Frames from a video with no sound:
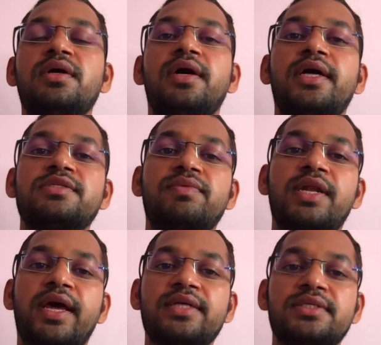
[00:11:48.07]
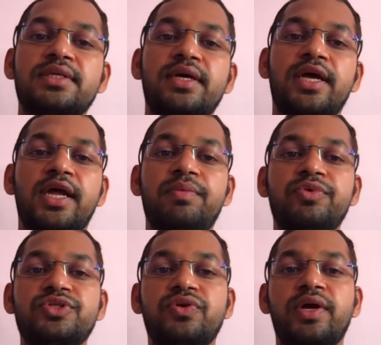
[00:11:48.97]
as well as elbow
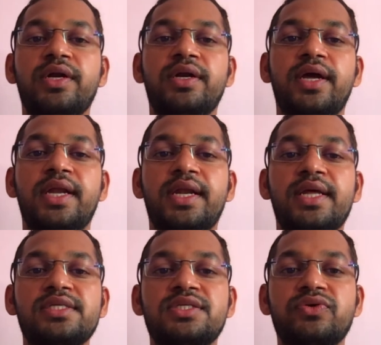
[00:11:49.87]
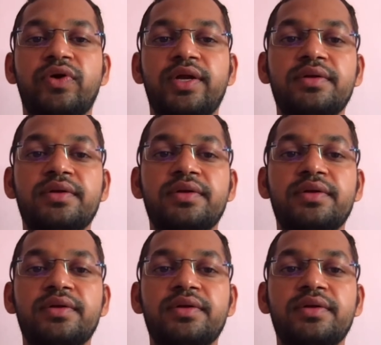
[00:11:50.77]
joint and wrist joint.